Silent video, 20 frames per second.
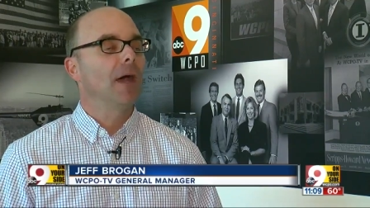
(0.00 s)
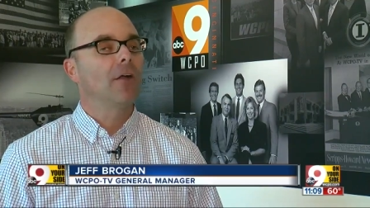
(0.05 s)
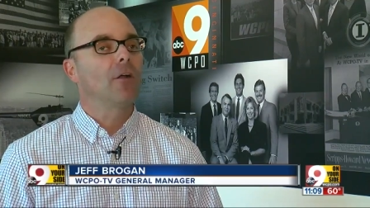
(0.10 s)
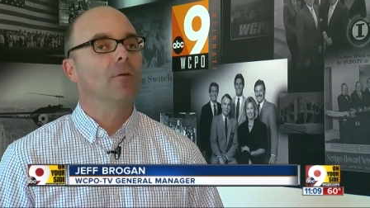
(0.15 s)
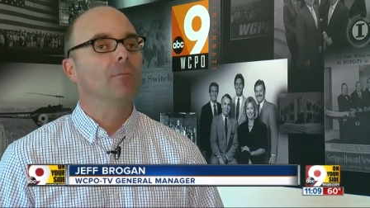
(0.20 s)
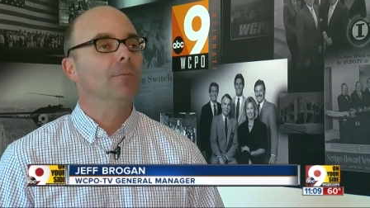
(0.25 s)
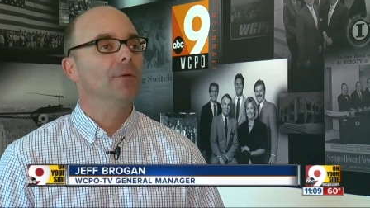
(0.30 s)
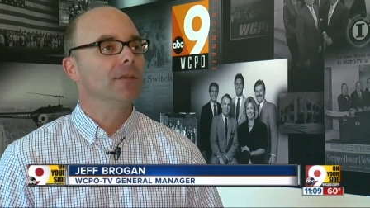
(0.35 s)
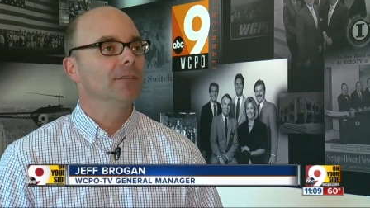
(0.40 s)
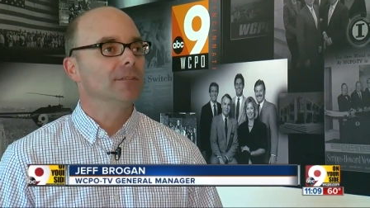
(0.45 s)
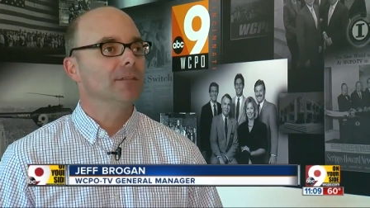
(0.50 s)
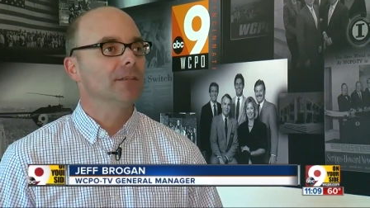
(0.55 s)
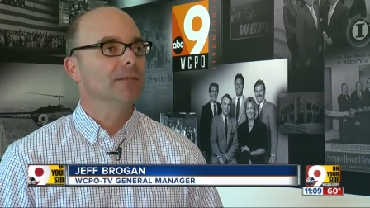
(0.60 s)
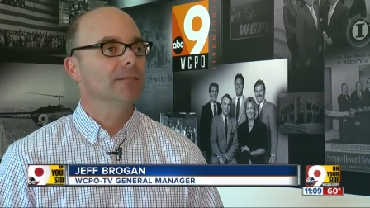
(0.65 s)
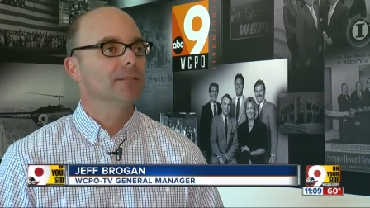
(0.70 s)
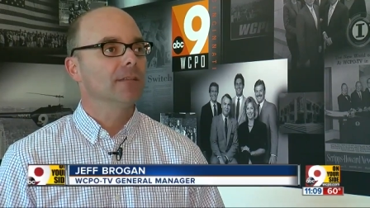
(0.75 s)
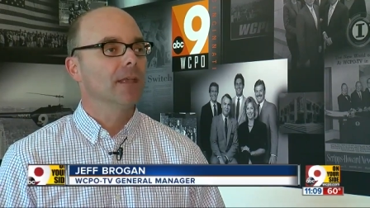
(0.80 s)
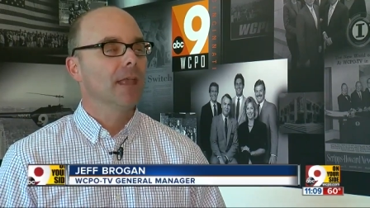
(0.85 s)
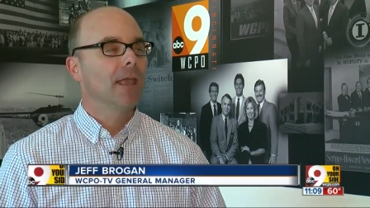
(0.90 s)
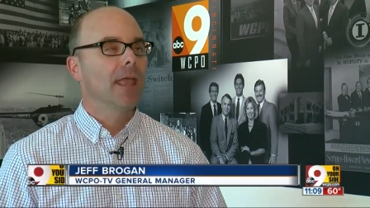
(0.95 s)
about our
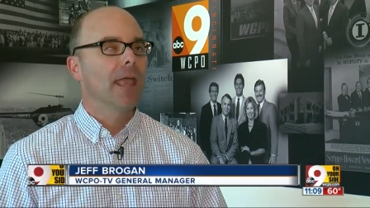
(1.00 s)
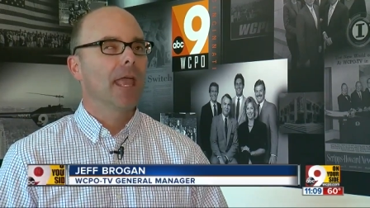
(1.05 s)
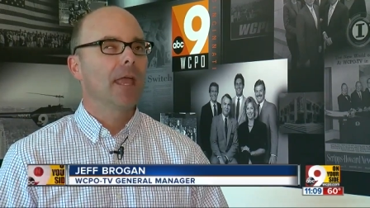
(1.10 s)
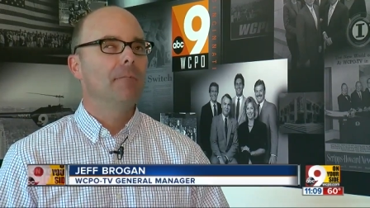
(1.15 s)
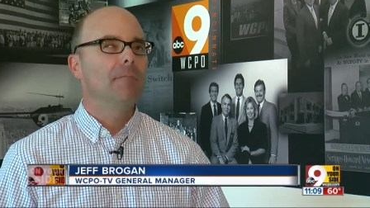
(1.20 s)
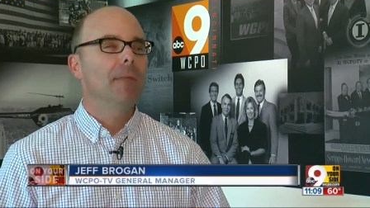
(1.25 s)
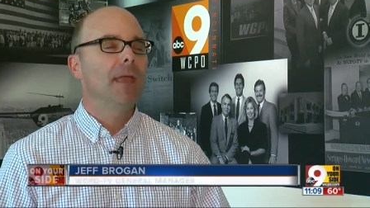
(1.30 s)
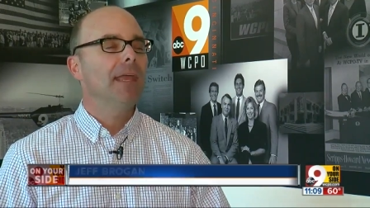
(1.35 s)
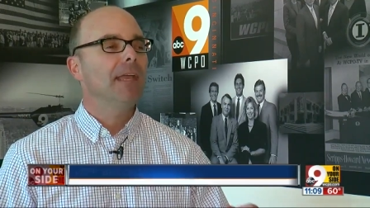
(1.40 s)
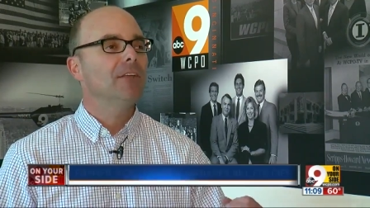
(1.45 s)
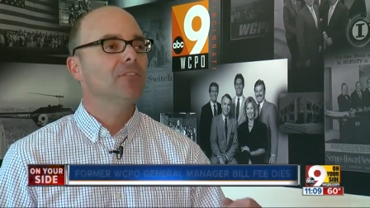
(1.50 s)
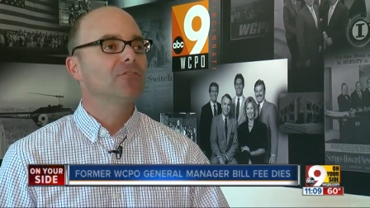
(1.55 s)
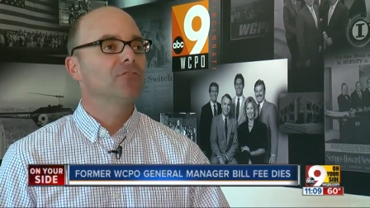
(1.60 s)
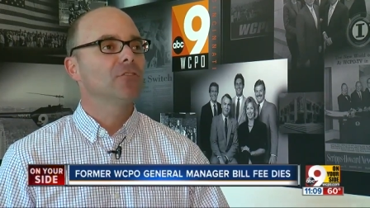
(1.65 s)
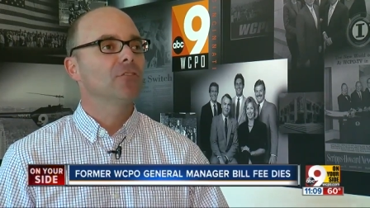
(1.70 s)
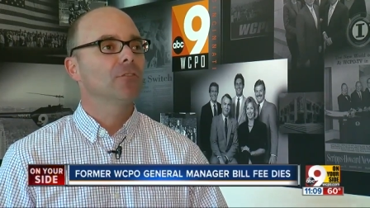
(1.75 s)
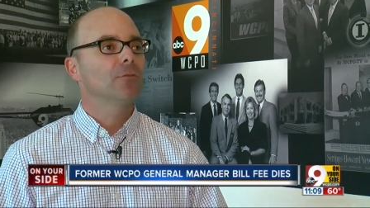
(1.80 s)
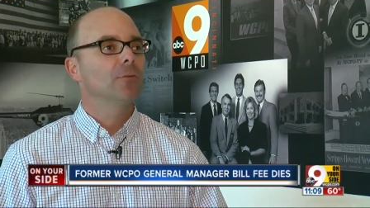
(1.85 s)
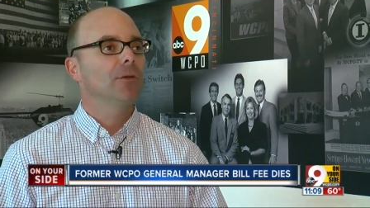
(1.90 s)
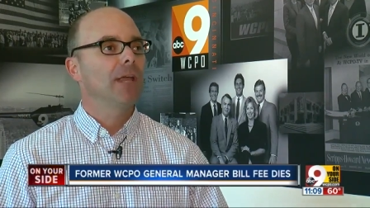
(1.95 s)
business and making
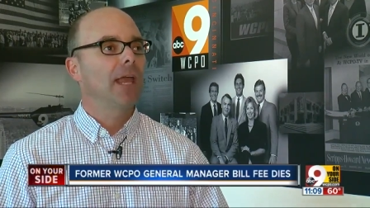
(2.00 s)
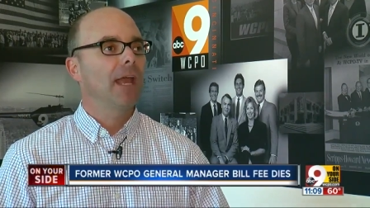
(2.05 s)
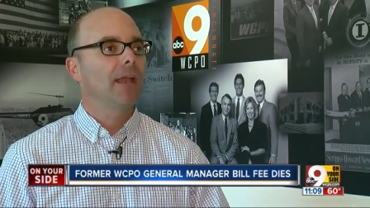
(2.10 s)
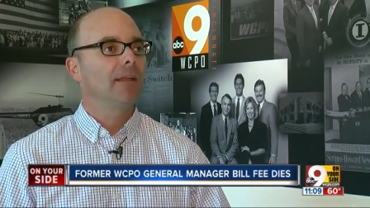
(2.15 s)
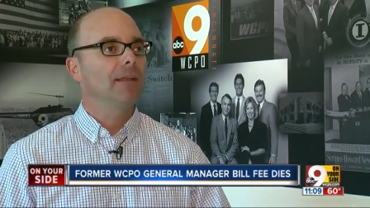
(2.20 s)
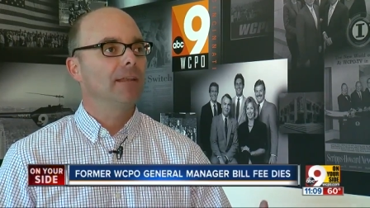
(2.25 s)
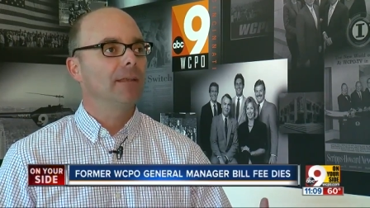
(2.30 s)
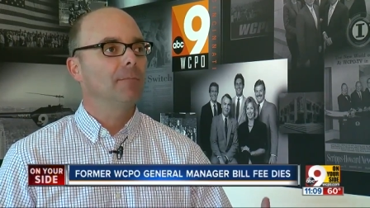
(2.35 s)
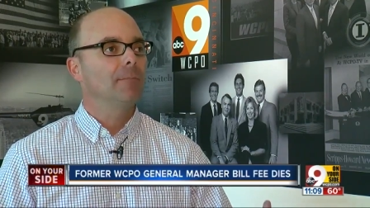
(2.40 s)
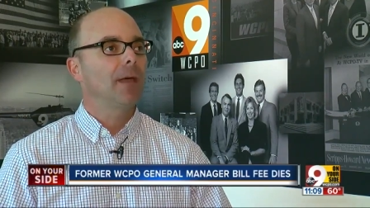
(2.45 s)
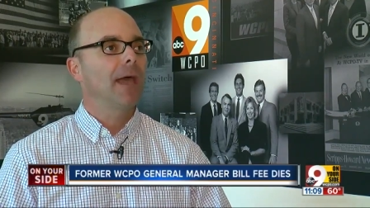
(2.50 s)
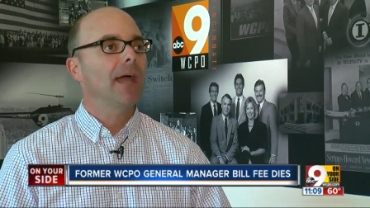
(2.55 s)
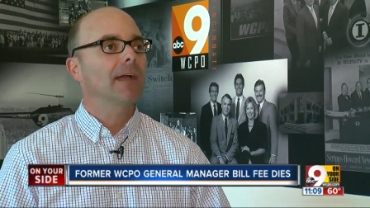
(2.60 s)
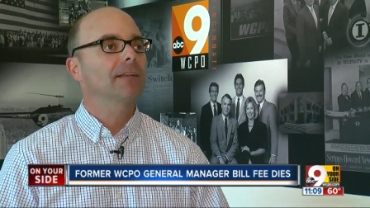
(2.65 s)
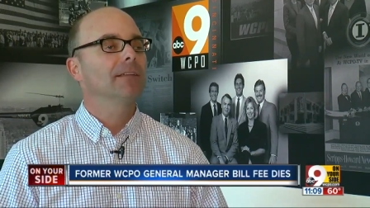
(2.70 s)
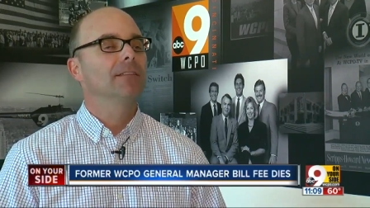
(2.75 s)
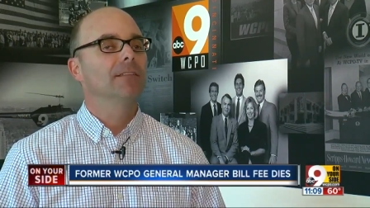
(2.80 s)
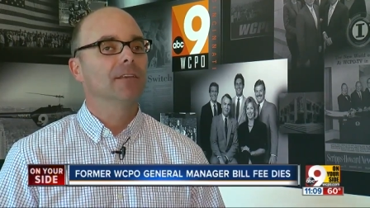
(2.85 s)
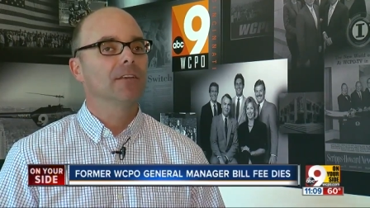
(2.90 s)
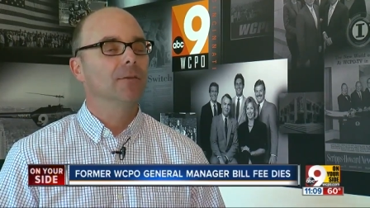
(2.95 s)
sure we had an
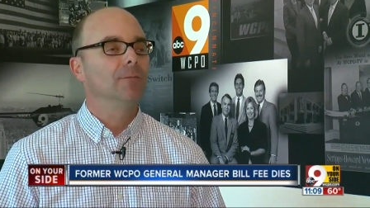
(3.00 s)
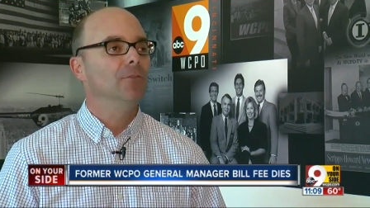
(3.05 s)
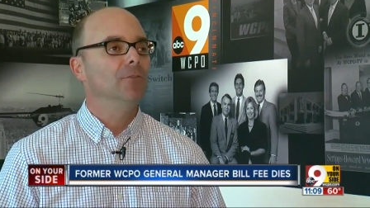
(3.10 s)
impact in the